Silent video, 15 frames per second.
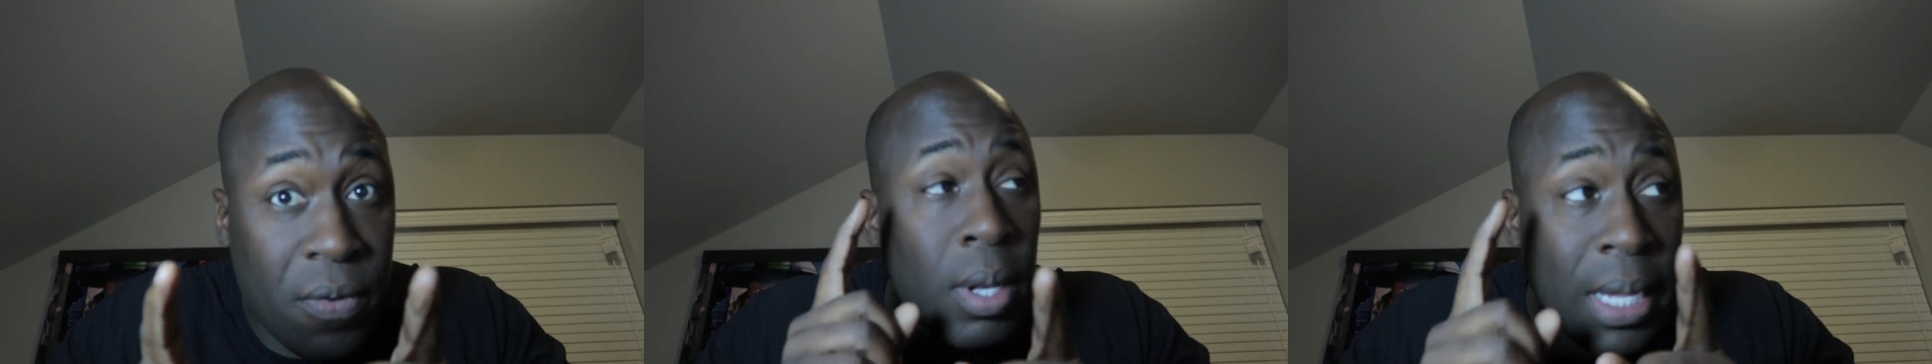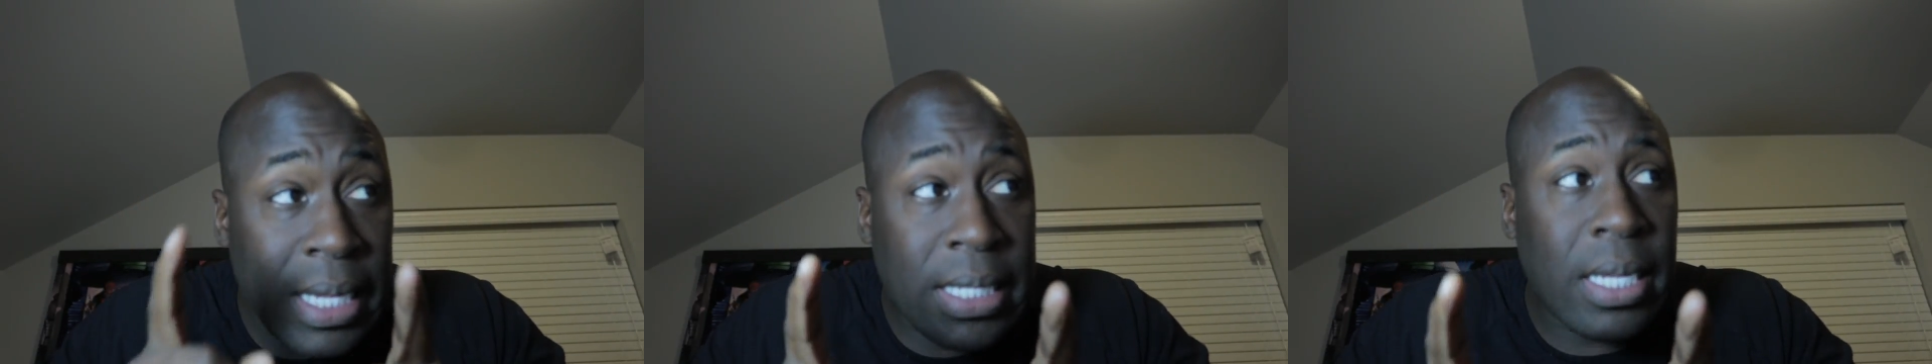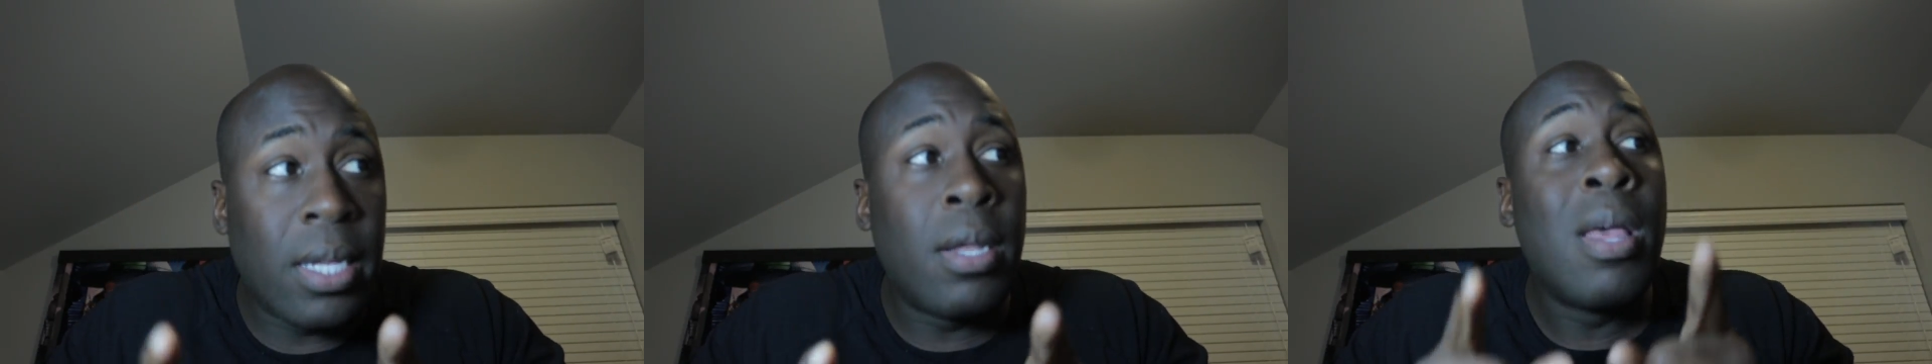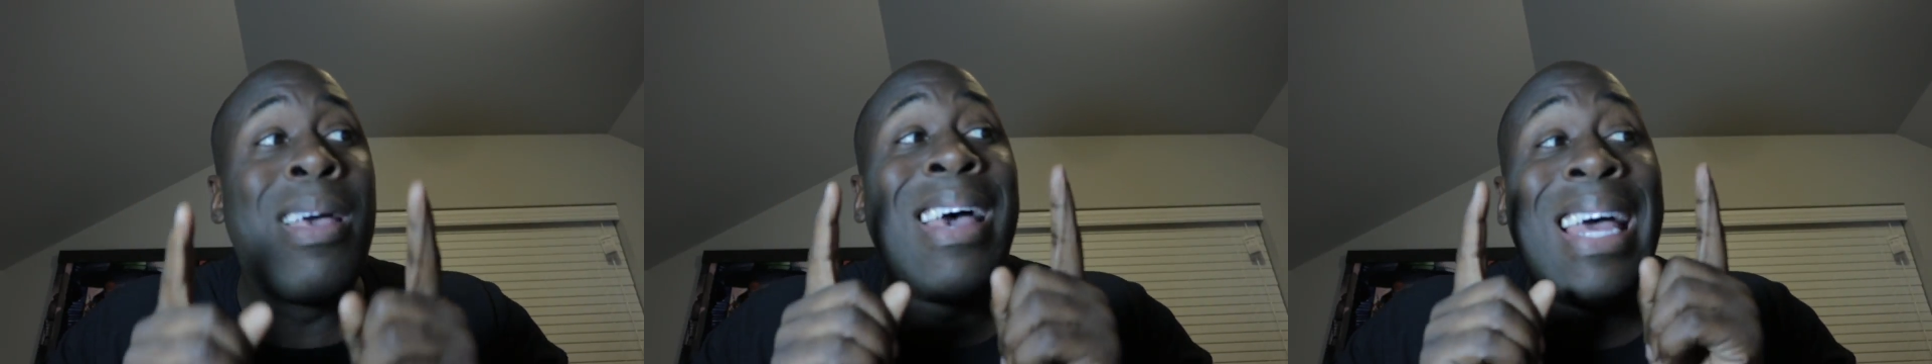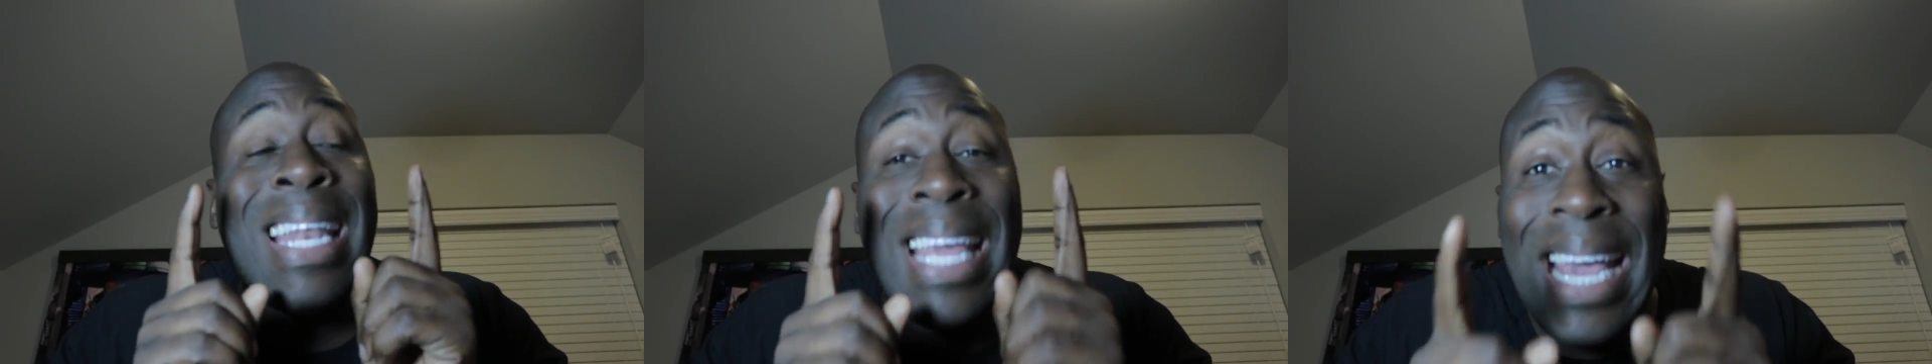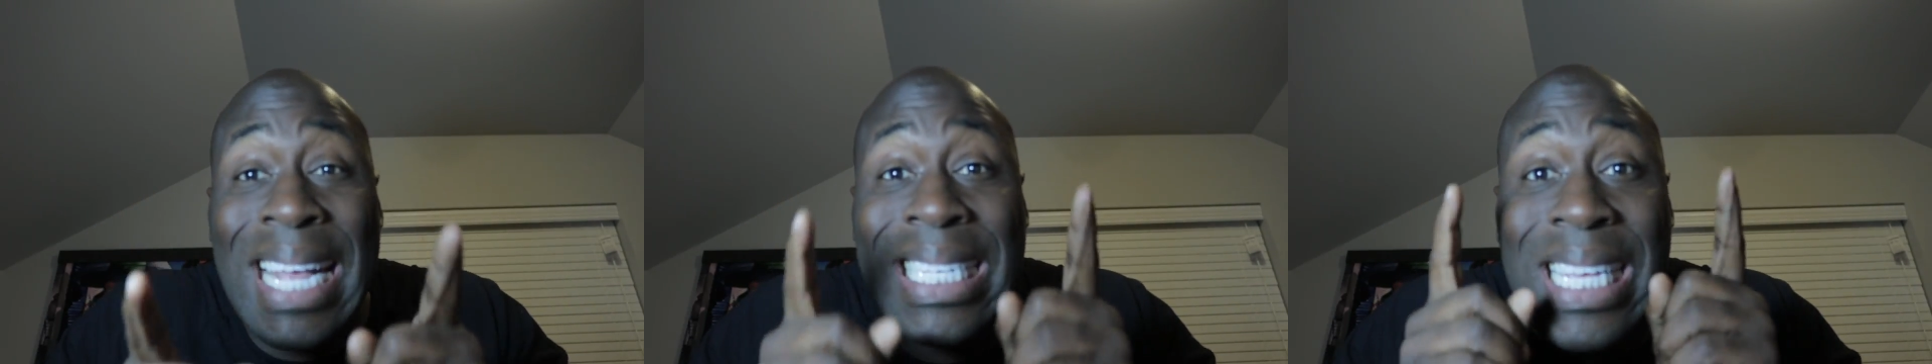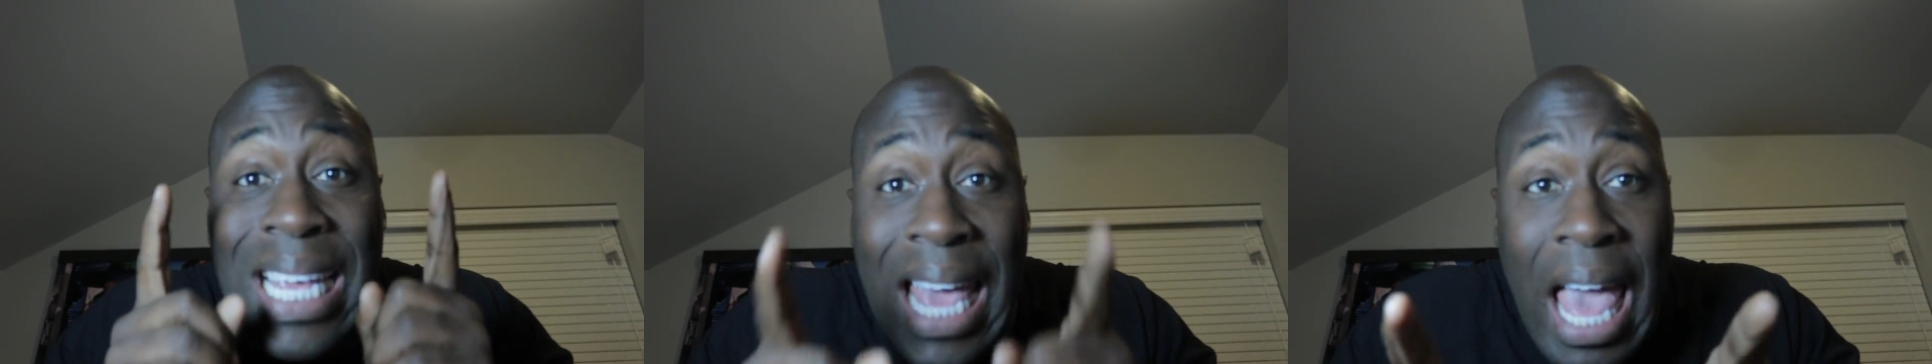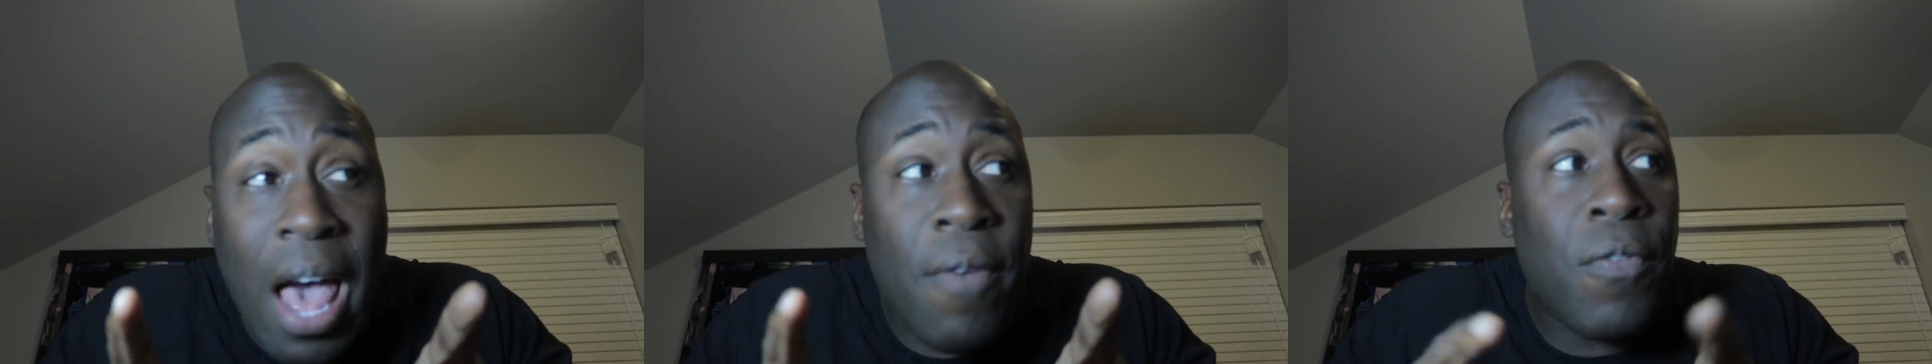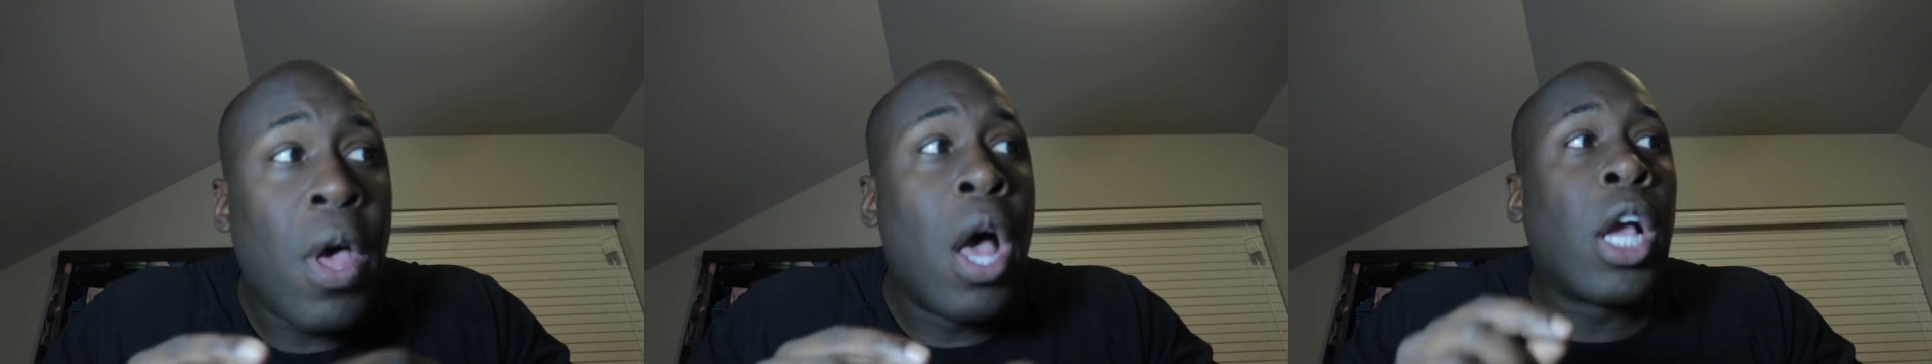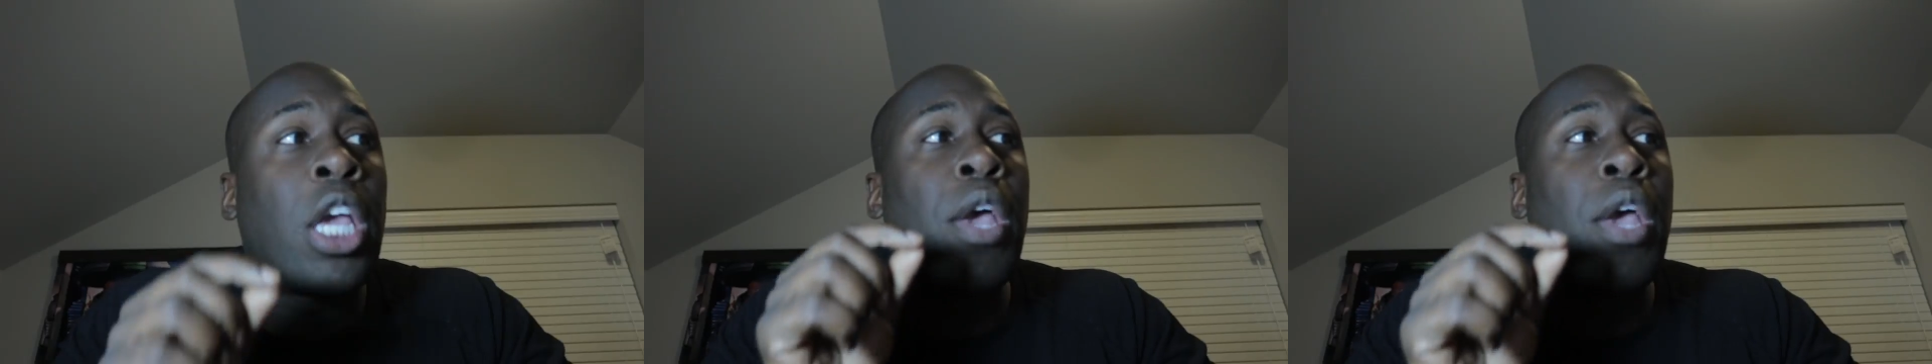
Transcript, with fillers: listen, an ETF